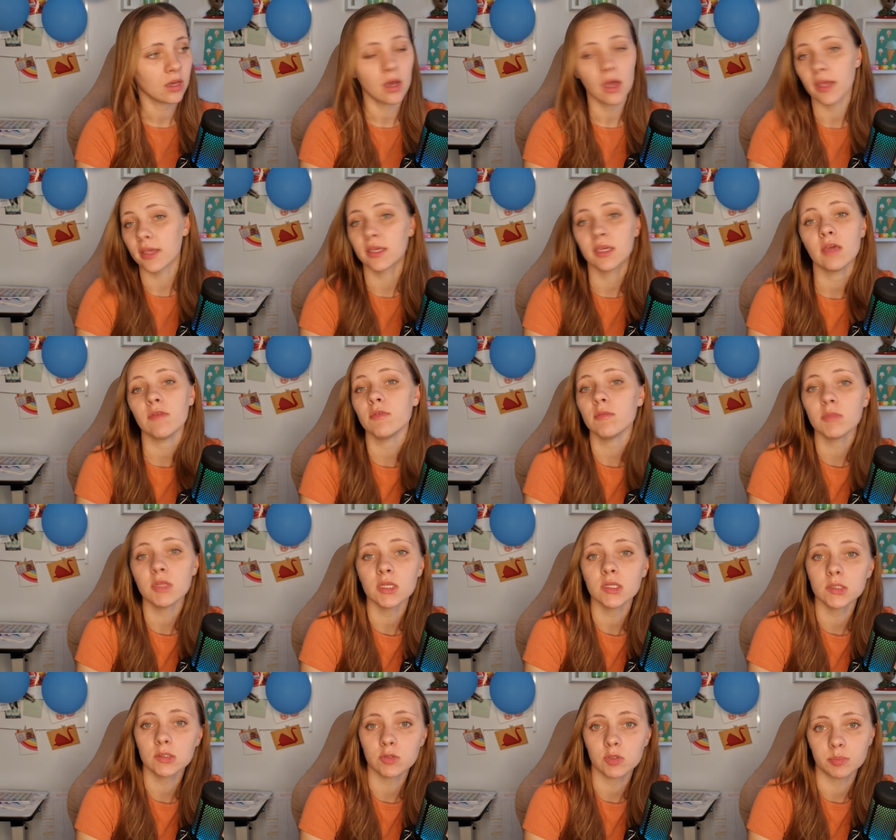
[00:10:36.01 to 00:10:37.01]
I gave them the
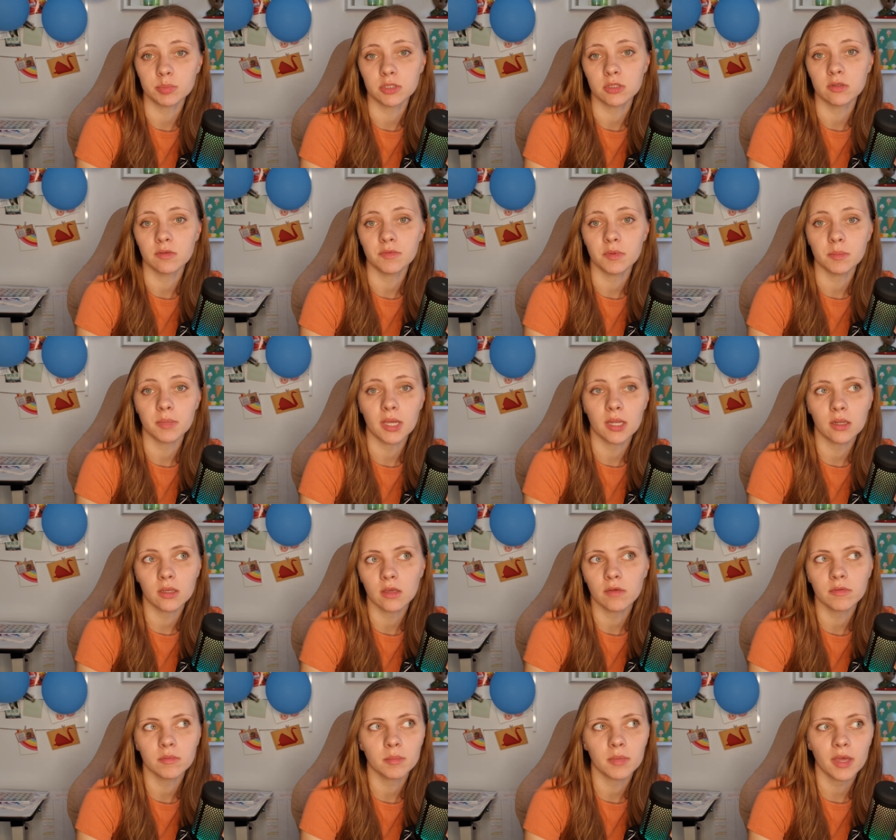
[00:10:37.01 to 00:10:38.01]
description of the man, I
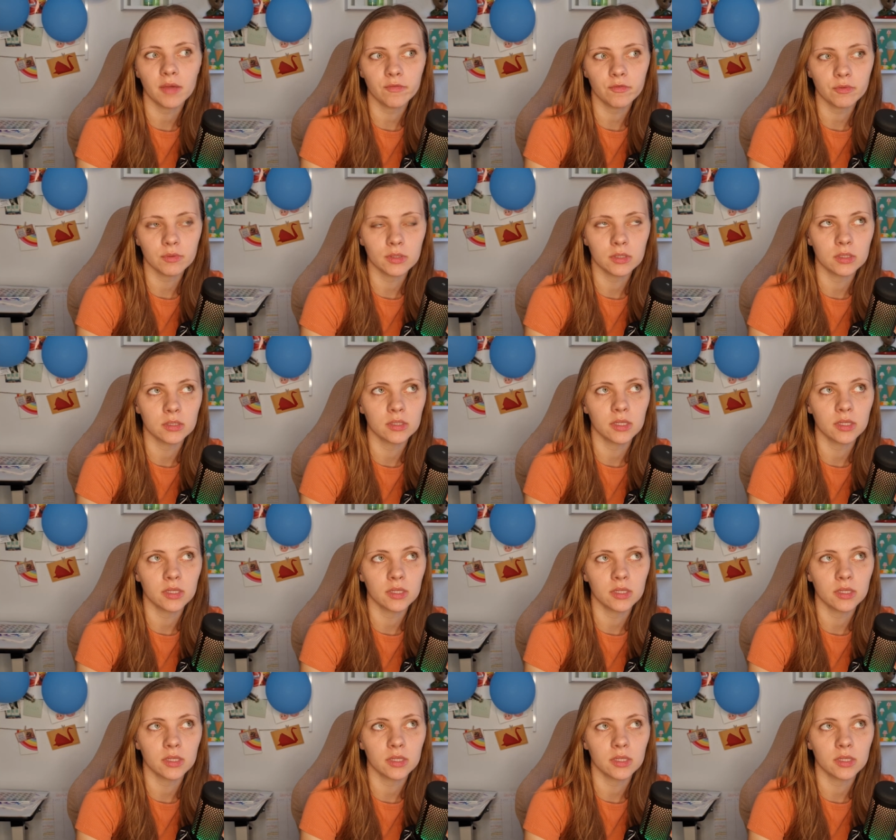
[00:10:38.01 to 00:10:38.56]
gave them everything,